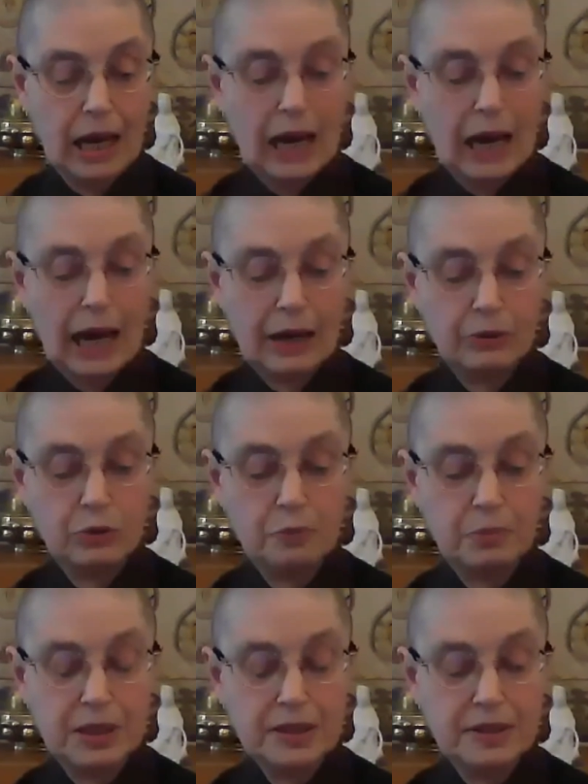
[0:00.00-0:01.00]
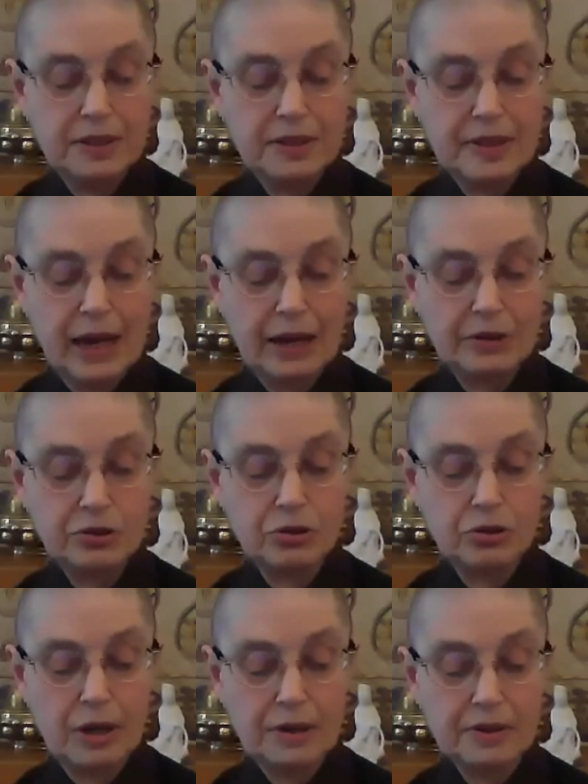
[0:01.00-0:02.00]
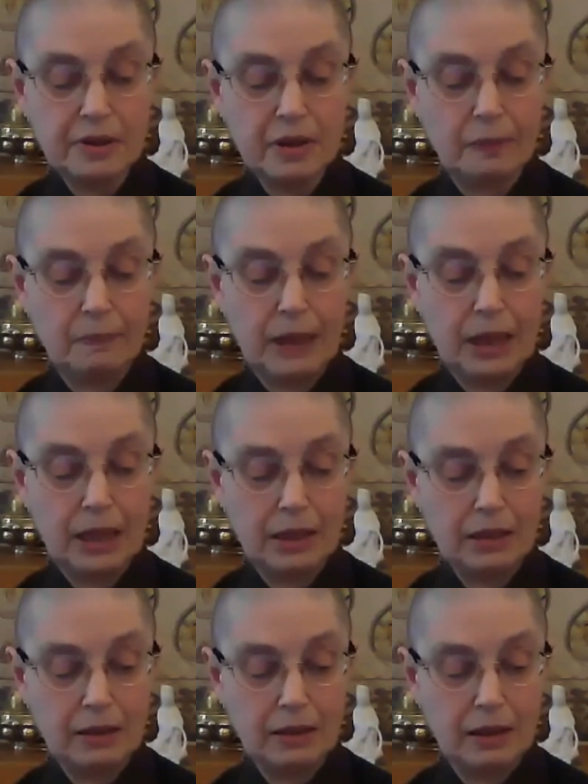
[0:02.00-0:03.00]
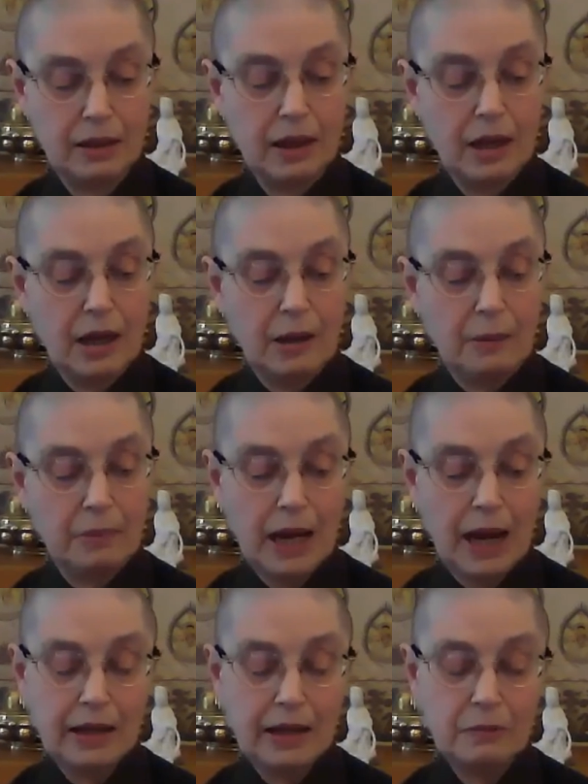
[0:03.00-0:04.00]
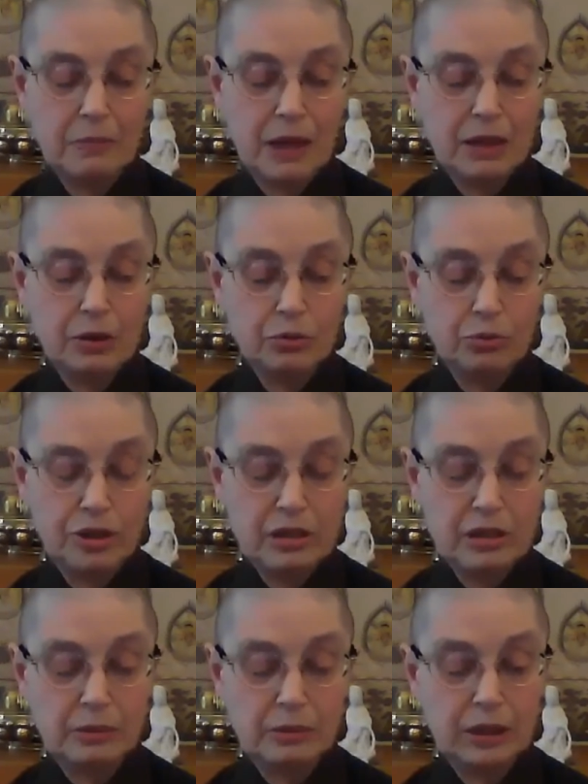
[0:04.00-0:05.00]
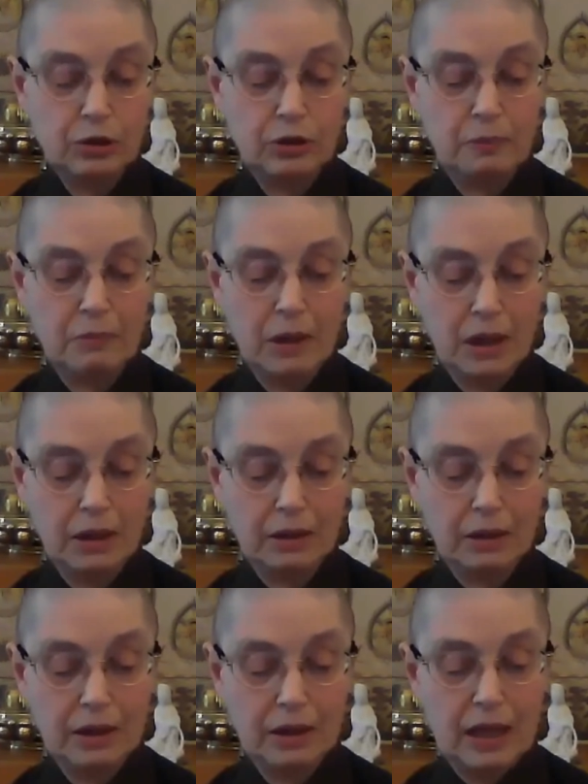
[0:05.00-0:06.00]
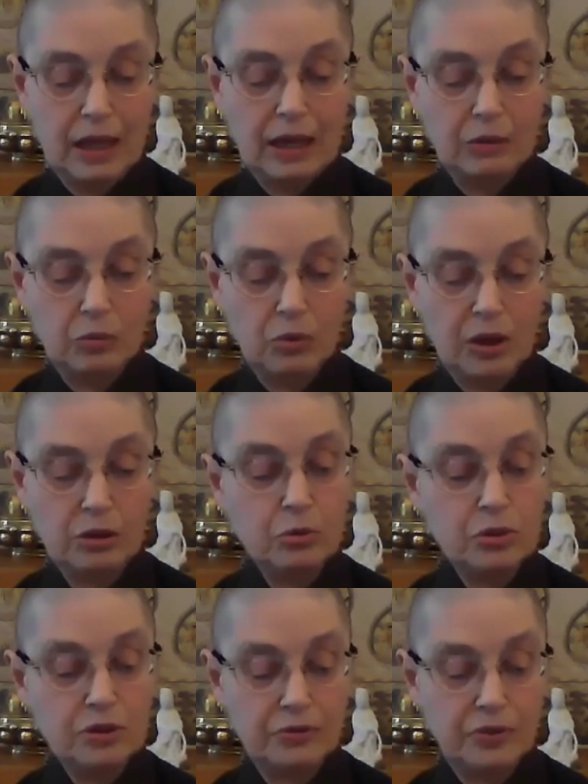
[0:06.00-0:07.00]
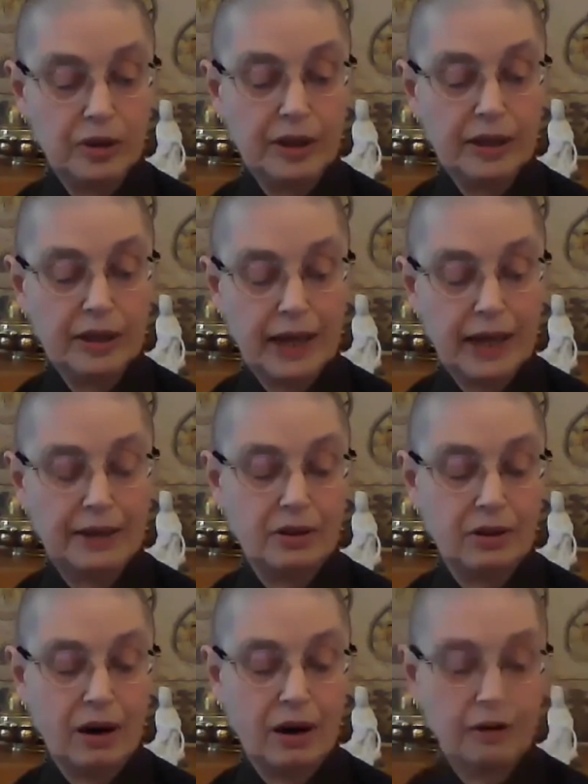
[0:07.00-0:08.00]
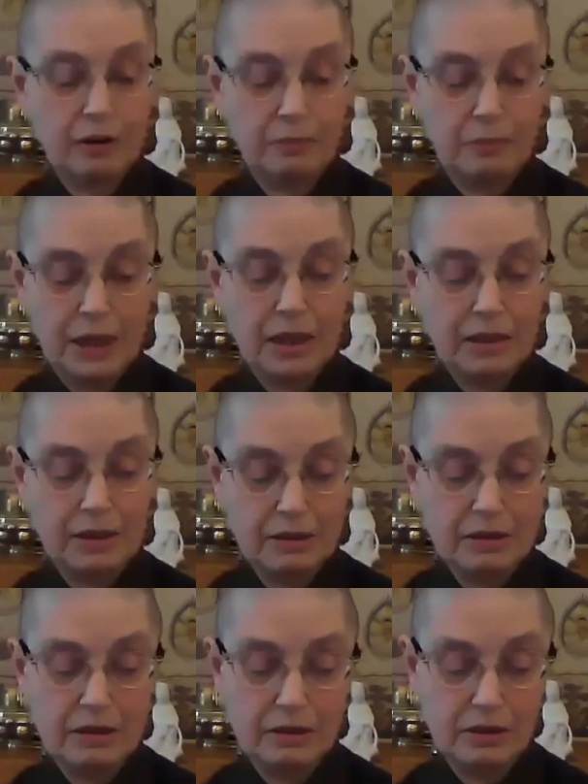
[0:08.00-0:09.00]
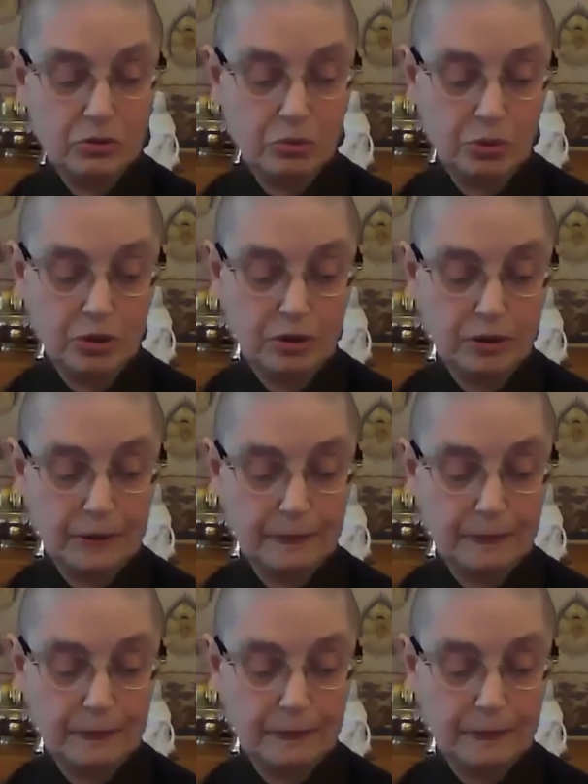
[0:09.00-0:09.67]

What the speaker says: I would be a disaster as a comedian, but I can make a reasonably good monk and one who is very glad there are comedians in this world.